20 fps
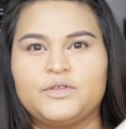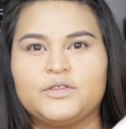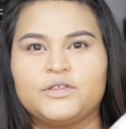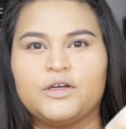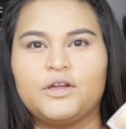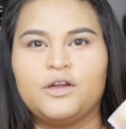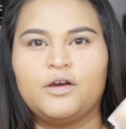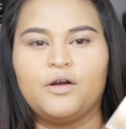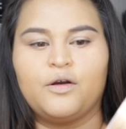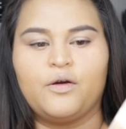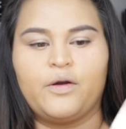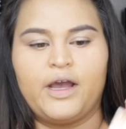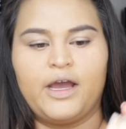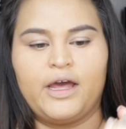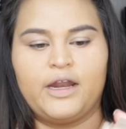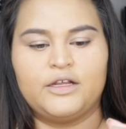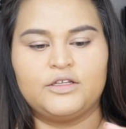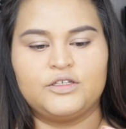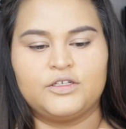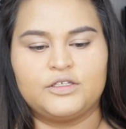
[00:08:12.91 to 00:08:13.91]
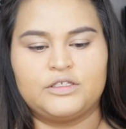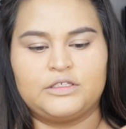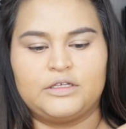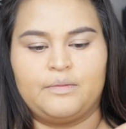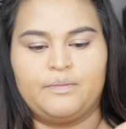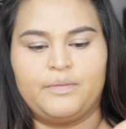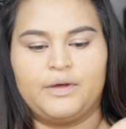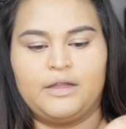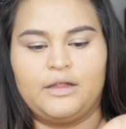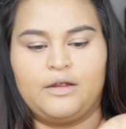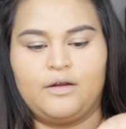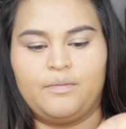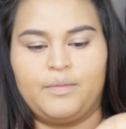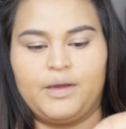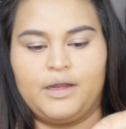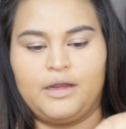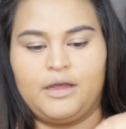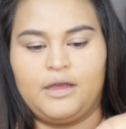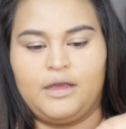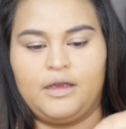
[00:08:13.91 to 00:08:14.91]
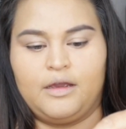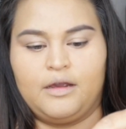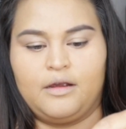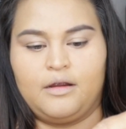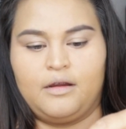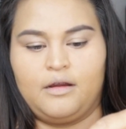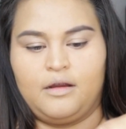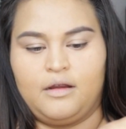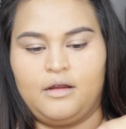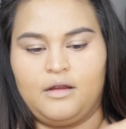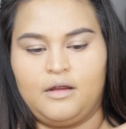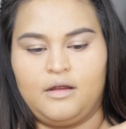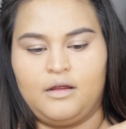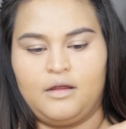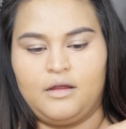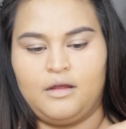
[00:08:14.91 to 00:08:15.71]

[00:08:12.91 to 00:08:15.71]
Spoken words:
I'm just gonna go ahead and just dump a little bit here.